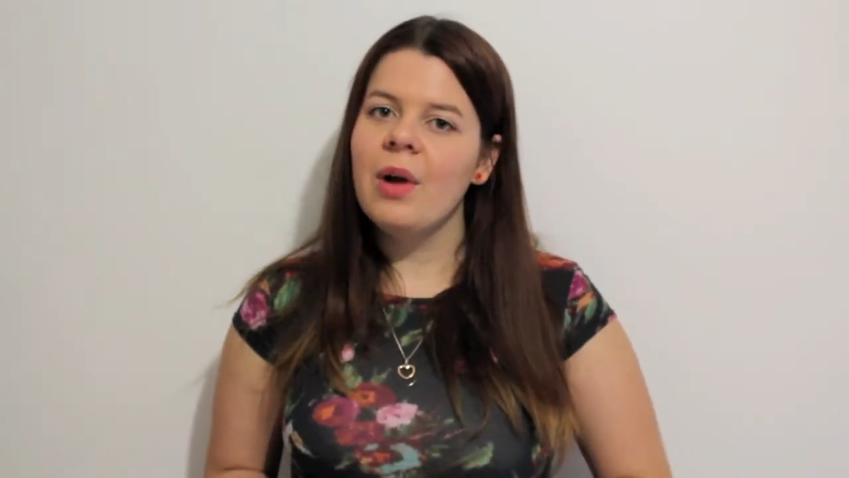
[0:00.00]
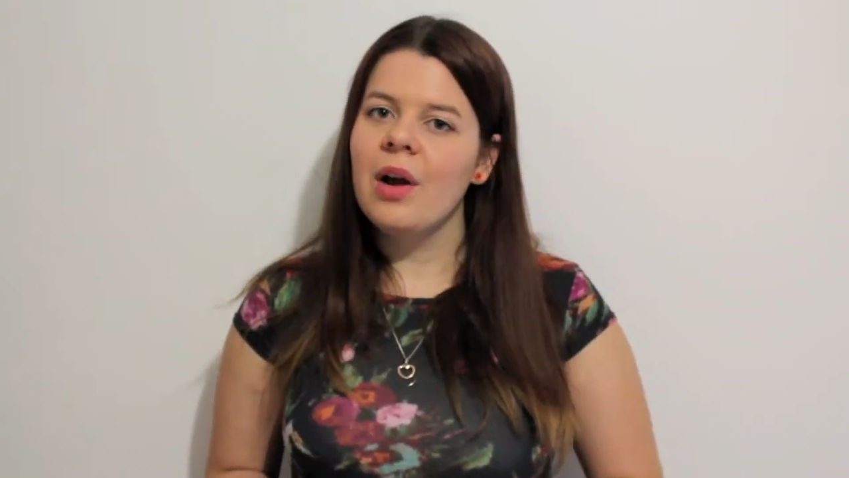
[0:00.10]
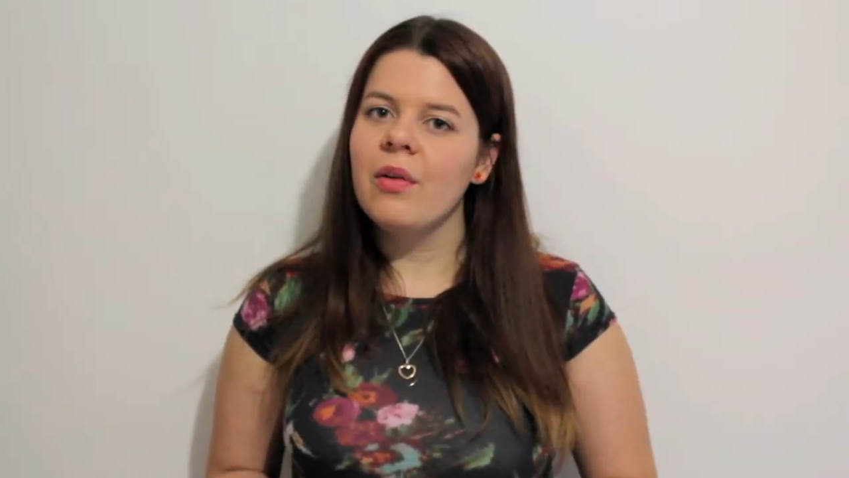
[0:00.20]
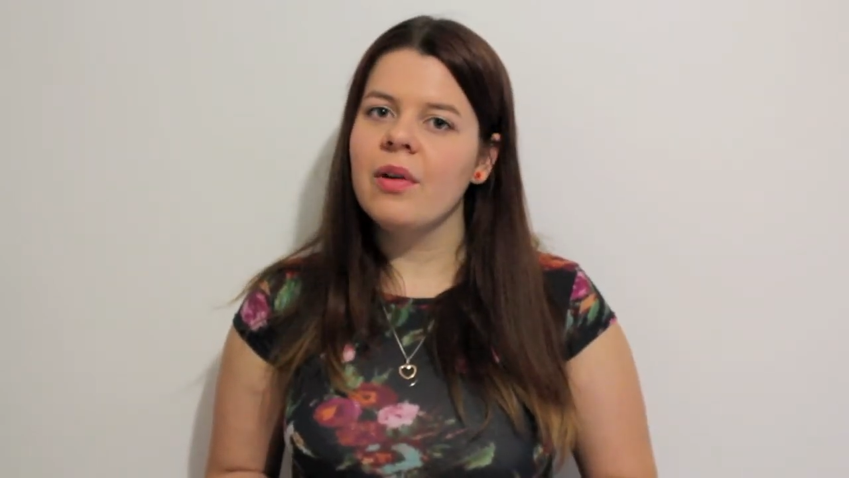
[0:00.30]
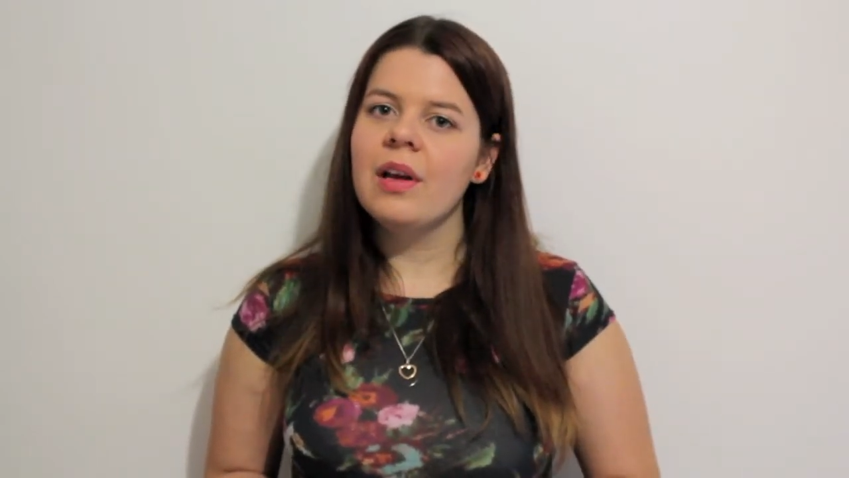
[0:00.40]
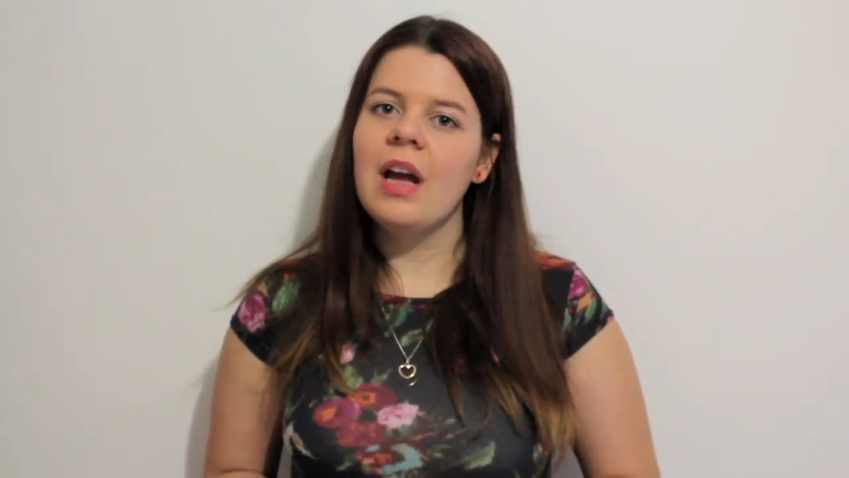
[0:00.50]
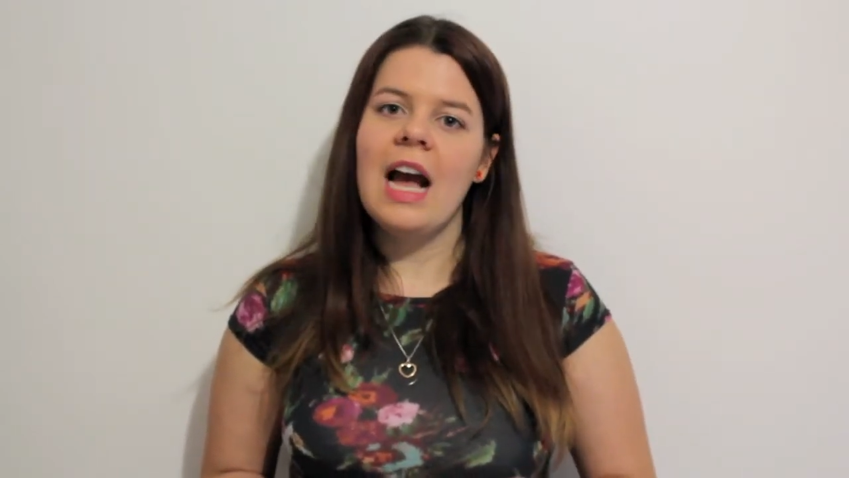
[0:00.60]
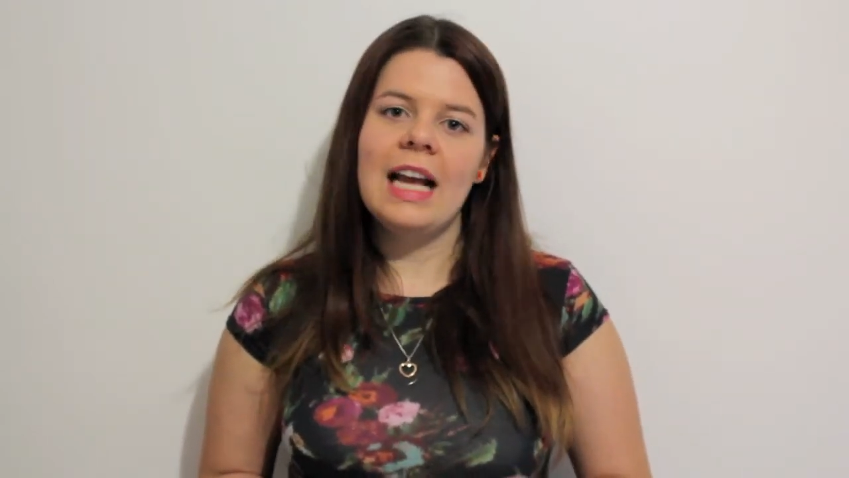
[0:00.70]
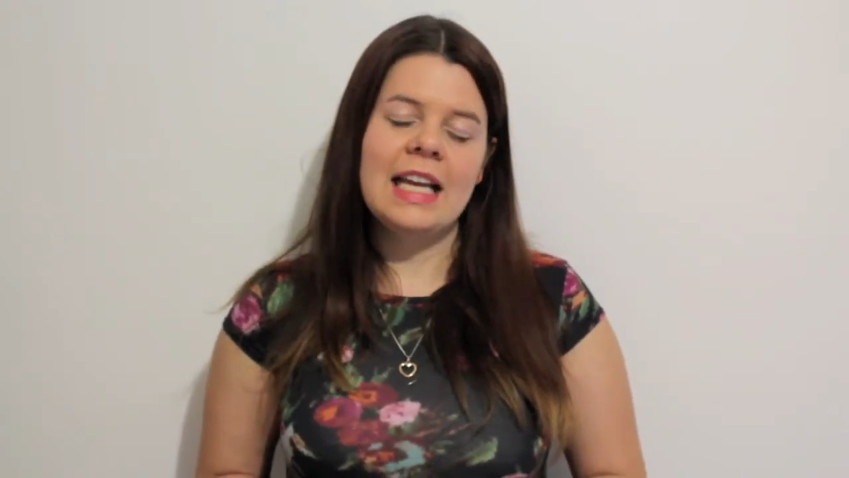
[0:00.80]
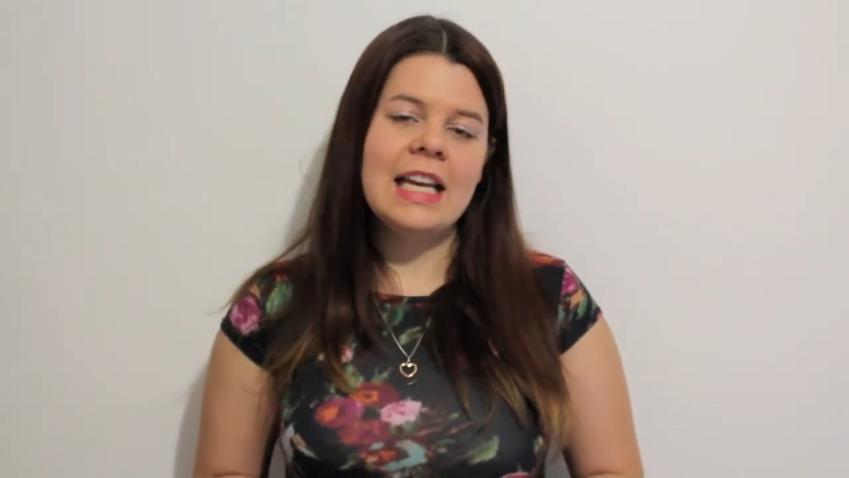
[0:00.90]
well
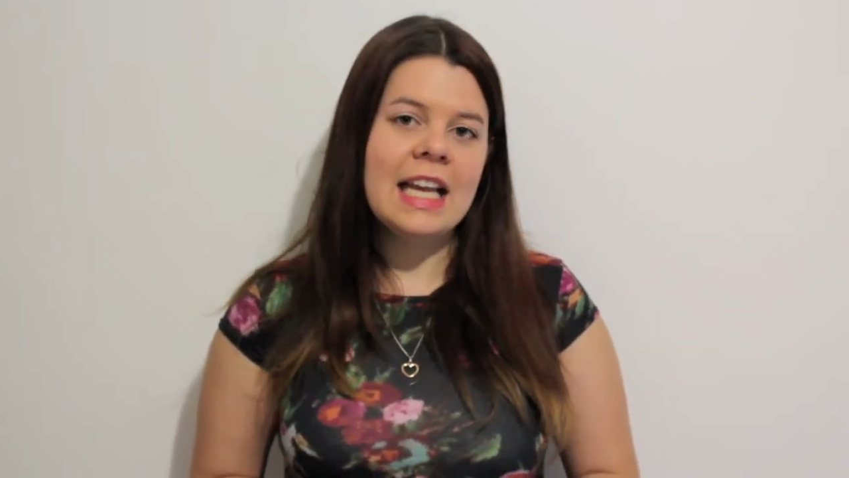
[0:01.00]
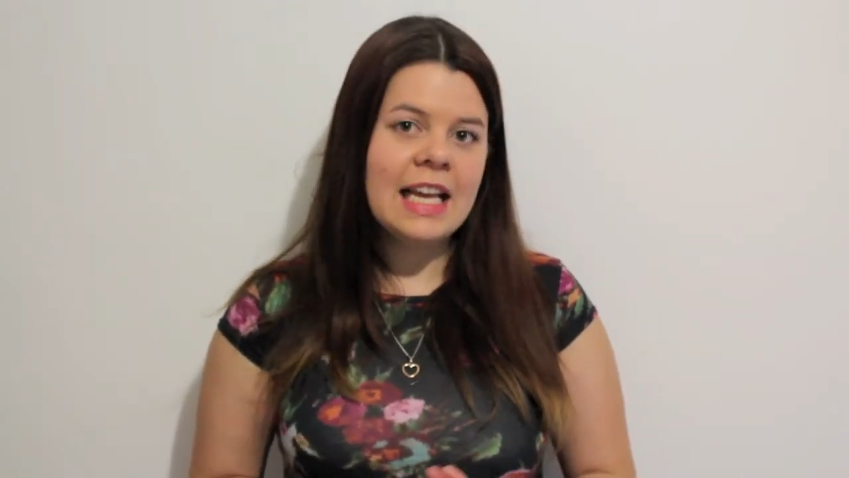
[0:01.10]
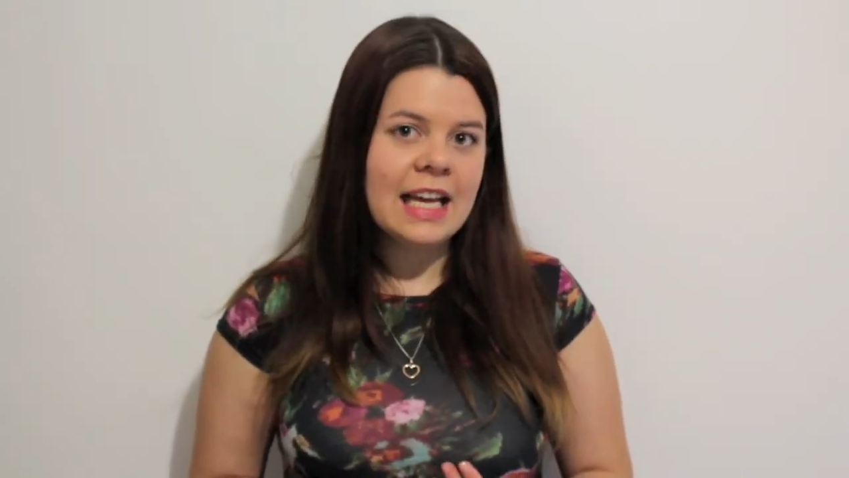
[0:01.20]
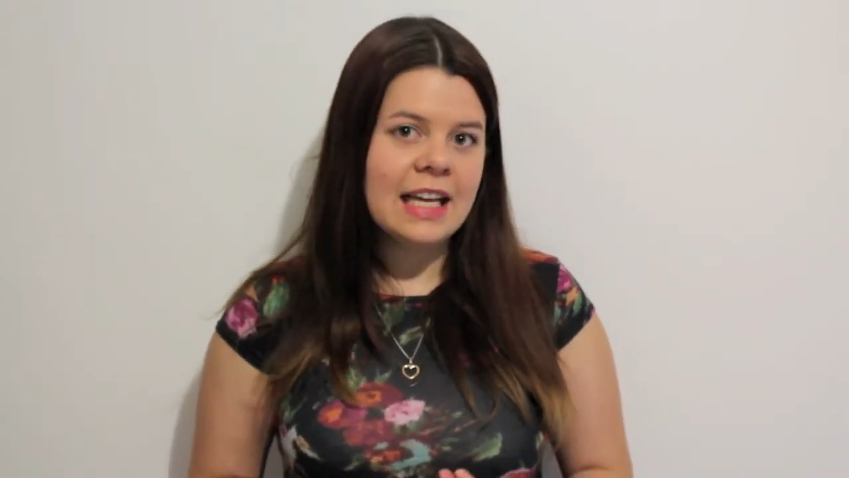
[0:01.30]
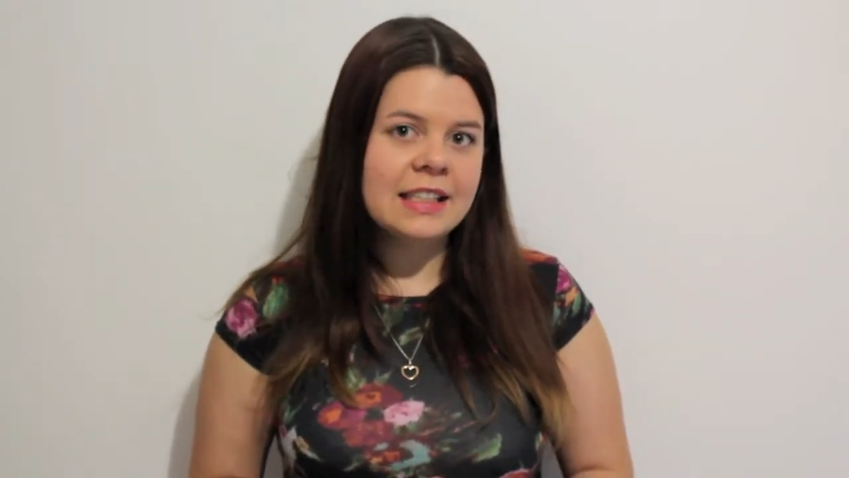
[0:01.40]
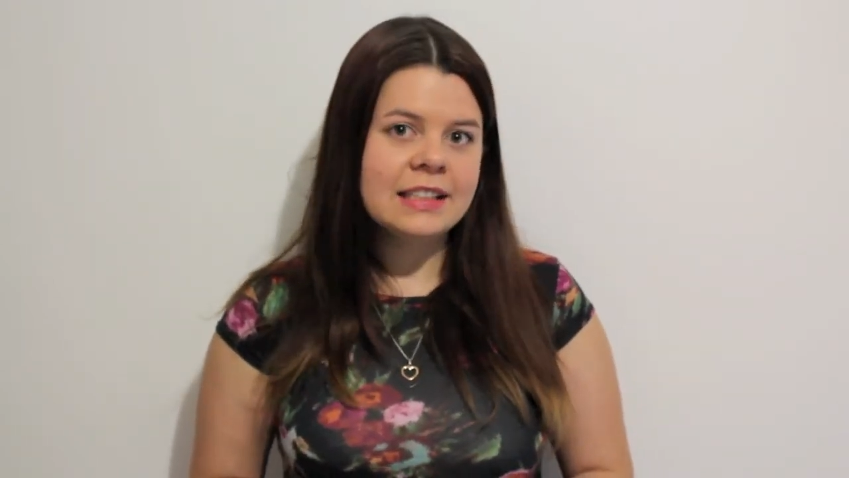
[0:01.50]
I can hear?